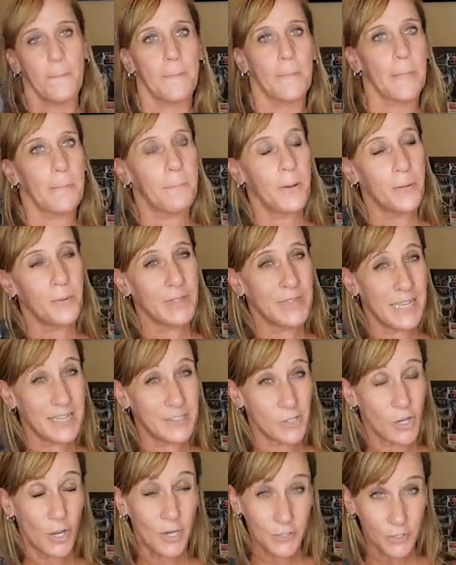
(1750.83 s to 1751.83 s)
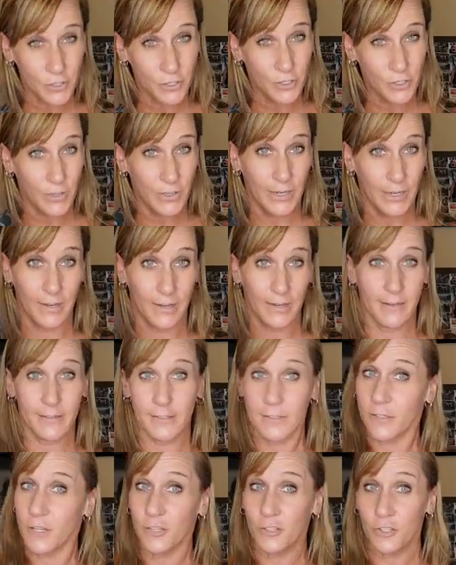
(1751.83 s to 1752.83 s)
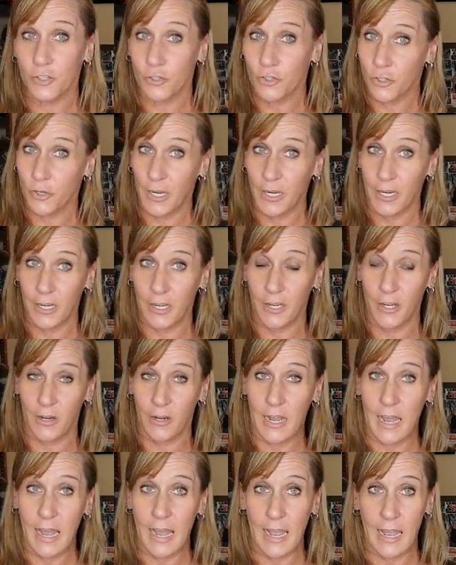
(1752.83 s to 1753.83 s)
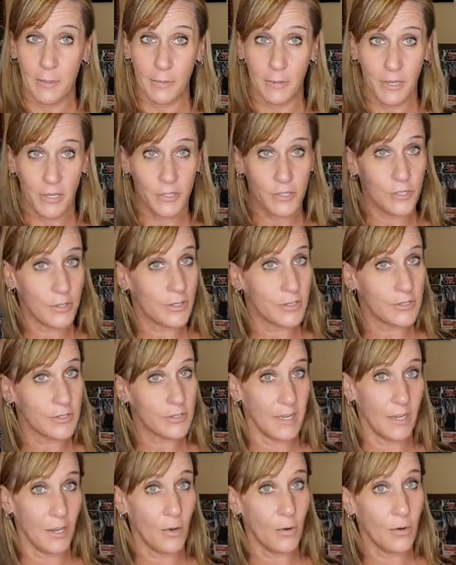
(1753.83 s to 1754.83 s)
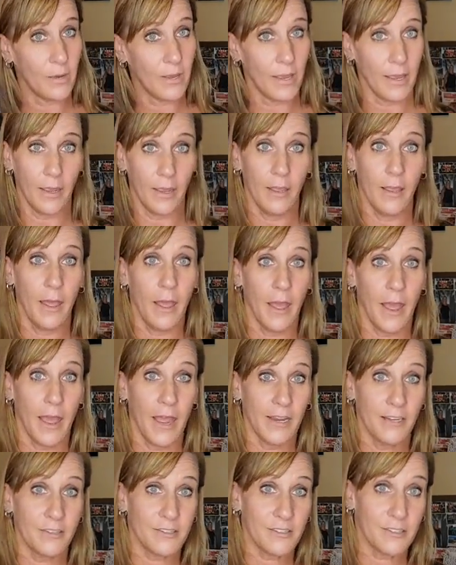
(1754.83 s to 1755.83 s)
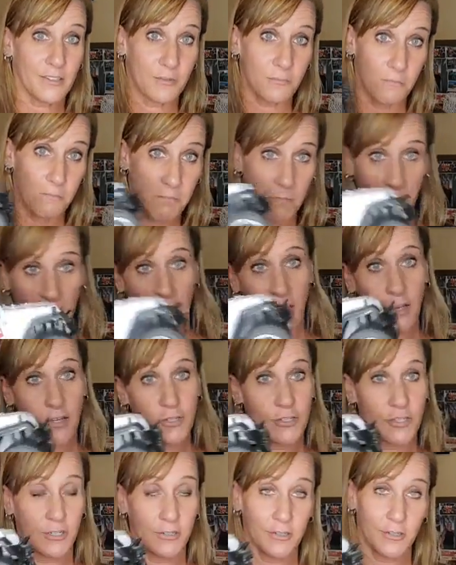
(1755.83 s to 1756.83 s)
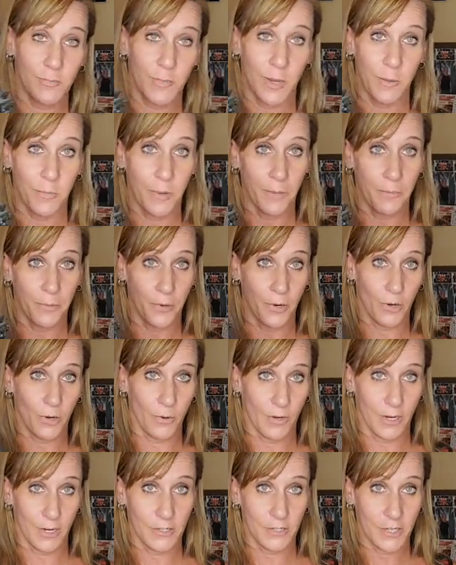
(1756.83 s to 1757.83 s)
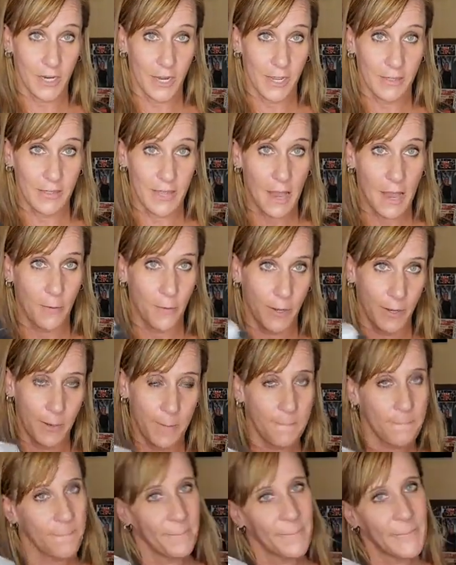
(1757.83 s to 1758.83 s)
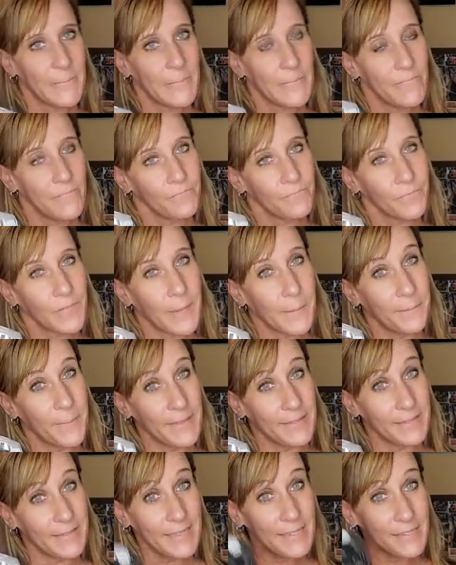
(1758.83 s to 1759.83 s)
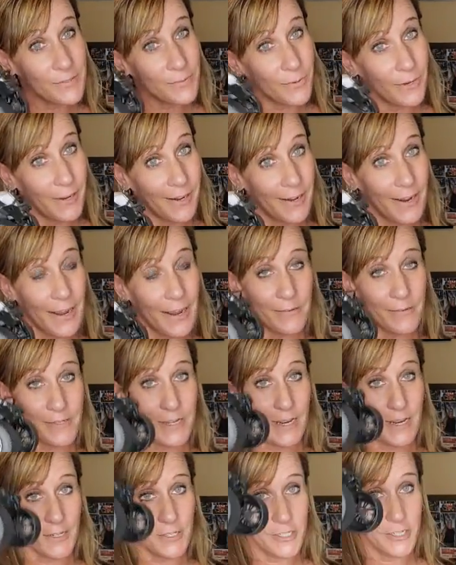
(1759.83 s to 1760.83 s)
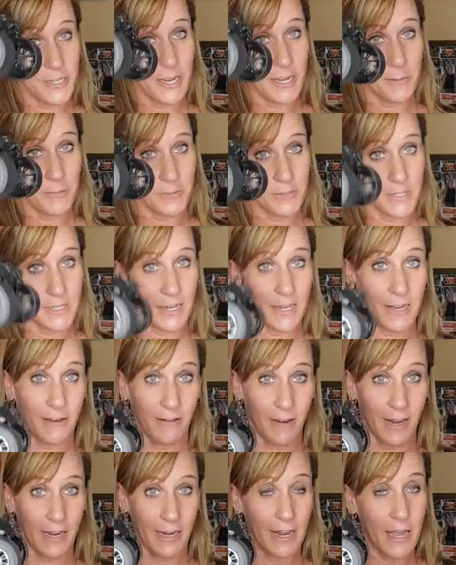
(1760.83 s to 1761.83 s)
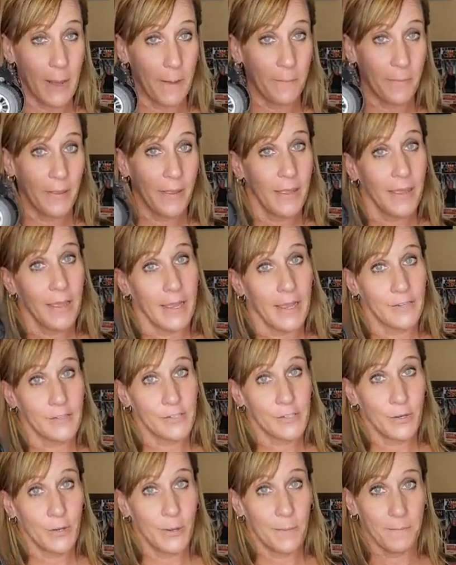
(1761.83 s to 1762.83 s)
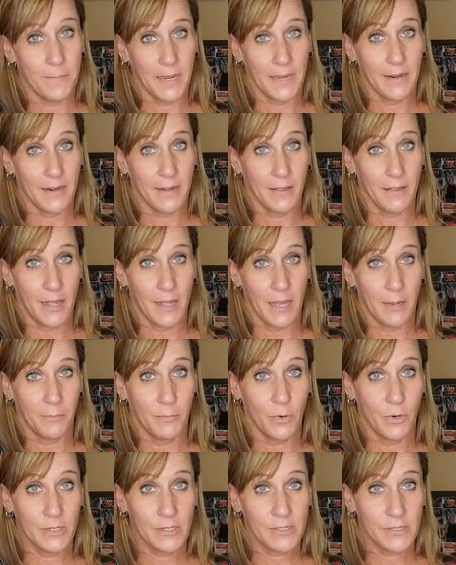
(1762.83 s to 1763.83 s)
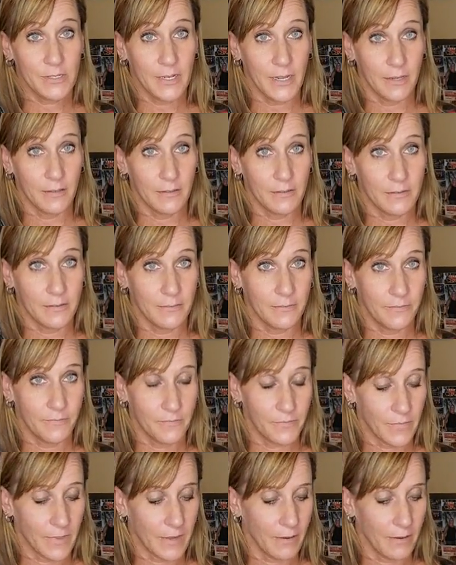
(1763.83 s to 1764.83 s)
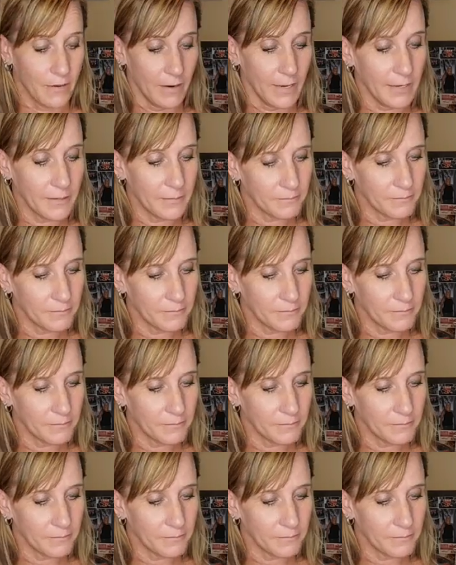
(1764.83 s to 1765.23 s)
But what that's also doing is it's also training your eye, because you can say, okay, I smashed into my bumper when I tried that one, but this one I was actually able to get right up, and so it made a lot more sense. All right?